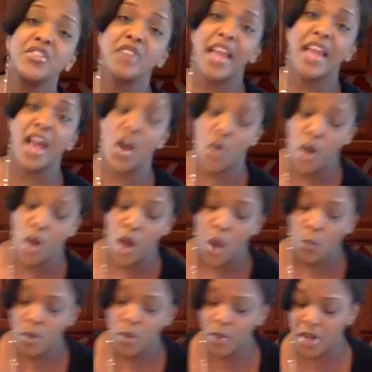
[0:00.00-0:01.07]
now
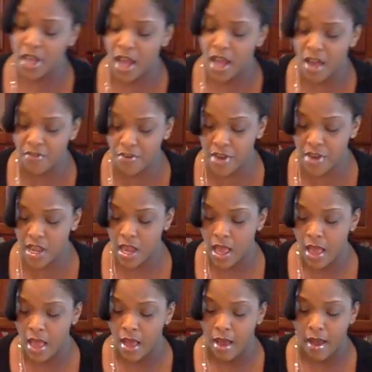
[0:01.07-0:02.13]
we want to cover it
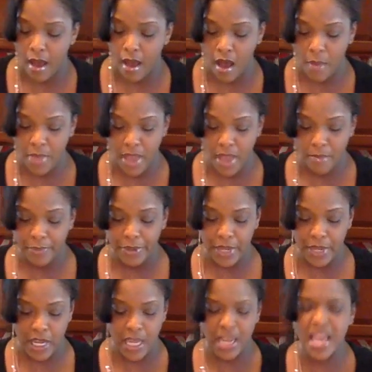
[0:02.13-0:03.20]
up and put
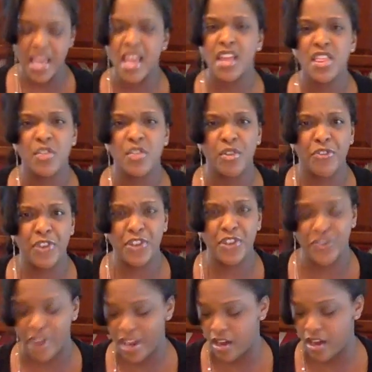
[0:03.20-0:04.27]
it in the
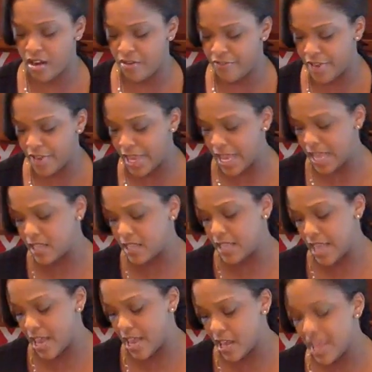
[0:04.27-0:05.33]
refrigerator. So like I
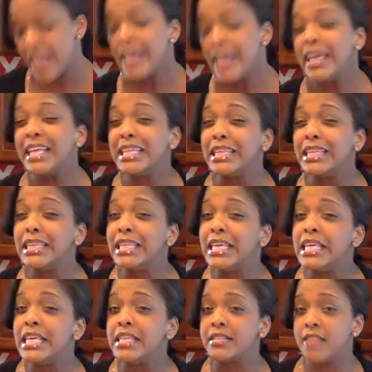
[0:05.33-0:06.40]
said, at
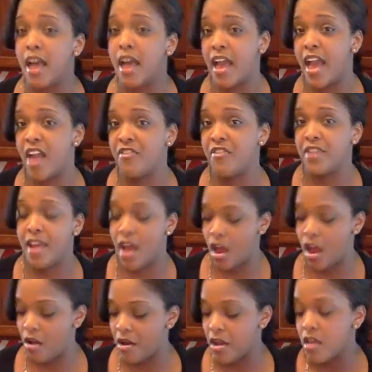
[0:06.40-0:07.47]
least a half an
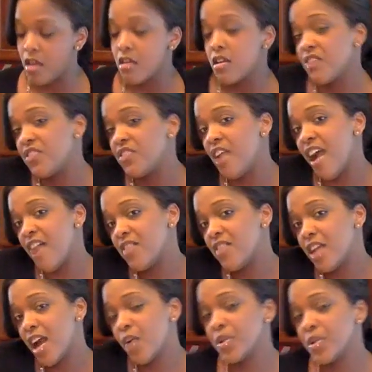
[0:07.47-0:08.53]
hour. If you have an
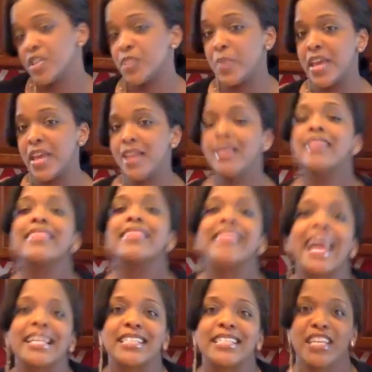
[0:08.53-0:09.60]
hour to spend,
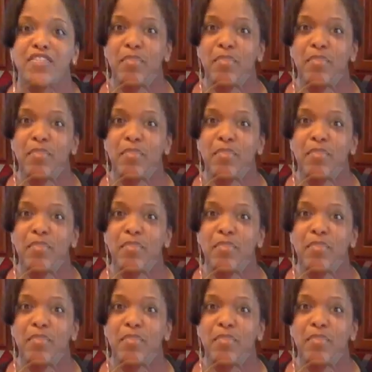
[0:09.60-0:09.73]
that's even